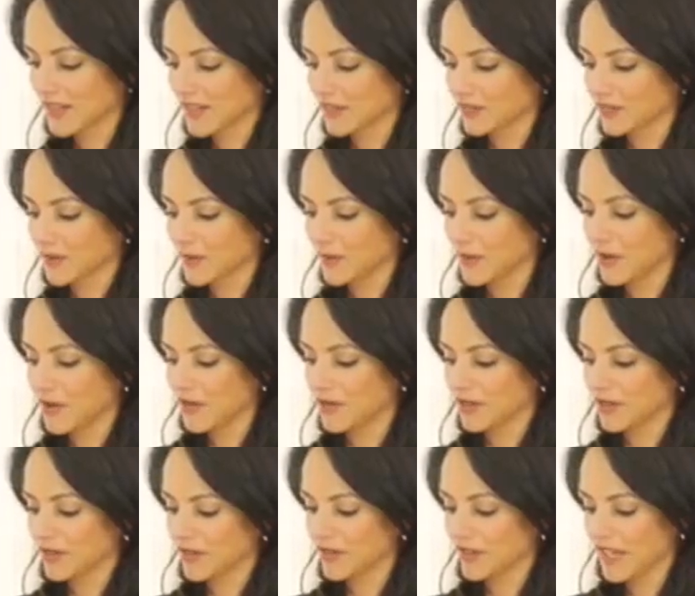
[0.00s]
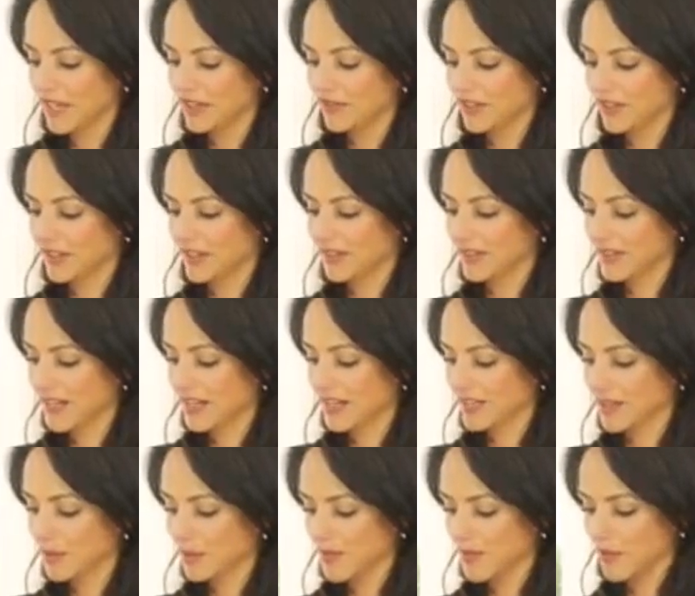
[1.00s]
and flip it over. And if it doesn't
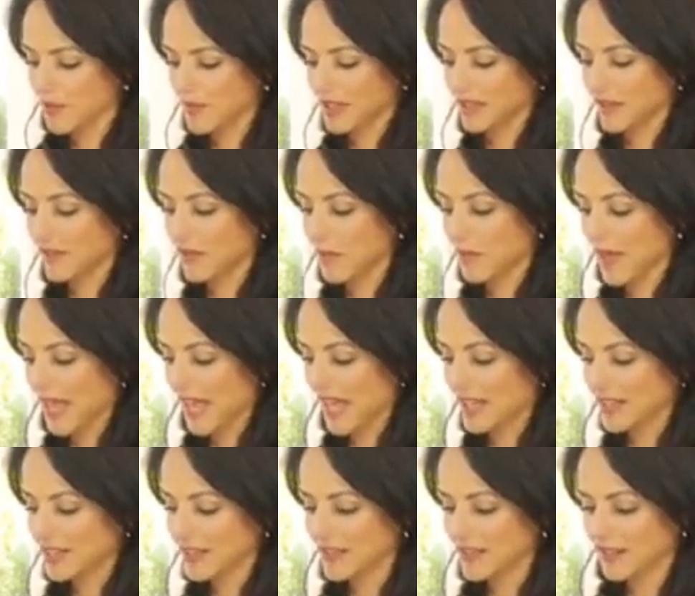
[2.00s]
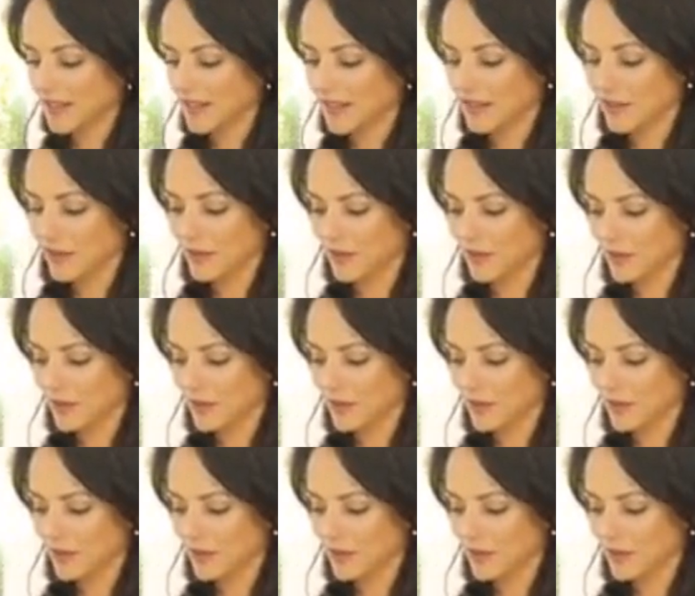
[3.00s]
end up in the middle of the pan, you